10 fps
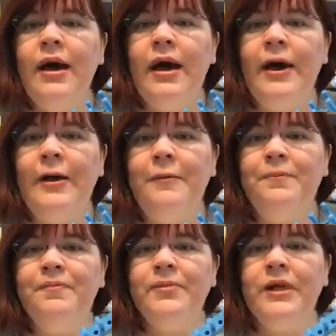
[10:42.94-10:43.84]

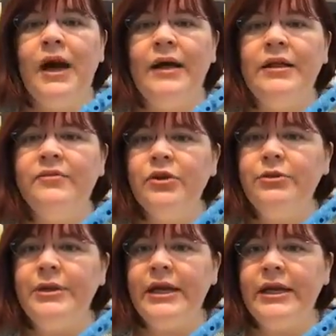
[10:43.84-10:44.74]
Um, I Love
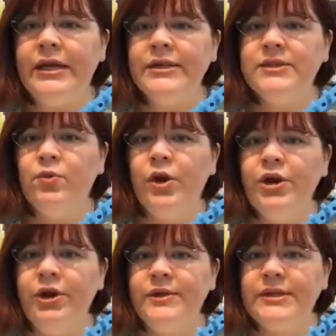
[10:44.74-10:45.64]
Loom Knitting is the one
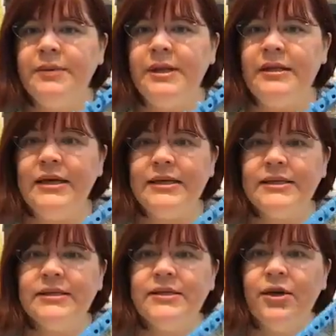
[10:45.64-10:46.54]
who sent me
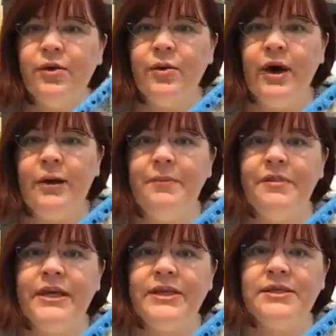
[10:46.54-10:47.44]
this. So um,
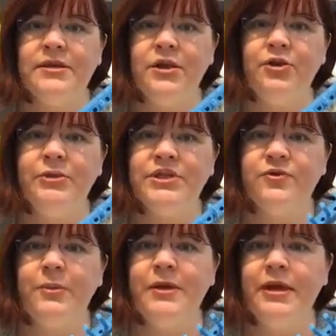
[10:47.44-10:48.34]
this loom is
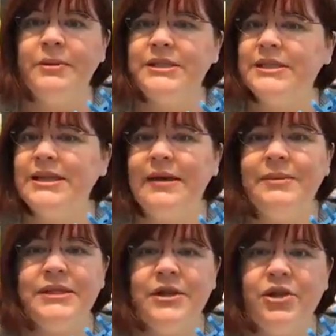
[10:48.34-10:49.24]
from them. It's the same
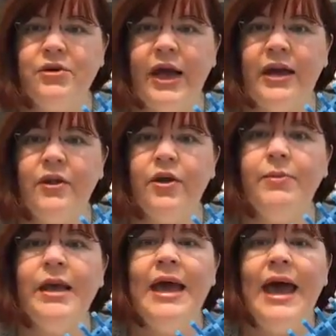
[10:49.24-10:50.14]
as an UK
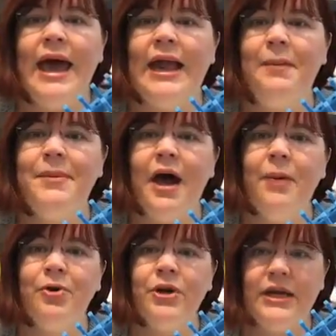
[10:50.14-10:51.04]
loom. And I'm not
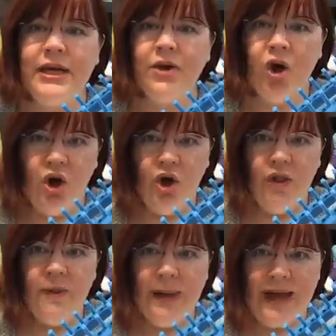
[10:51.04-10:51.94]
putting in all
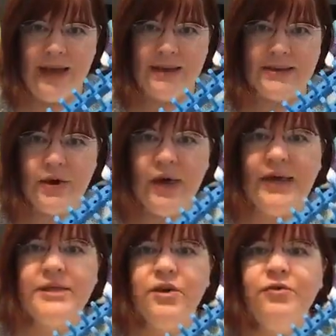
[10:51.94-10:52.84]
the pegs.
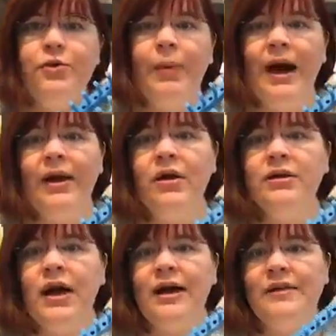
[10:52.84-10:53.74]
Okay, so if you buy it
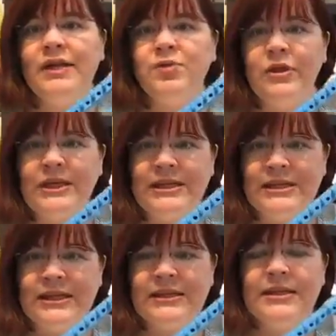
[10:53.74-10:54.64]
online, that's what this
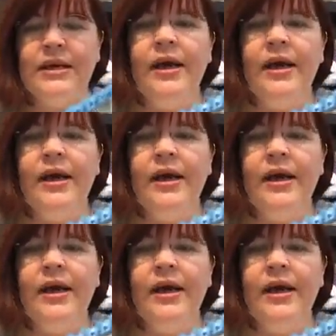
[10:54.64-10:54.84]
is.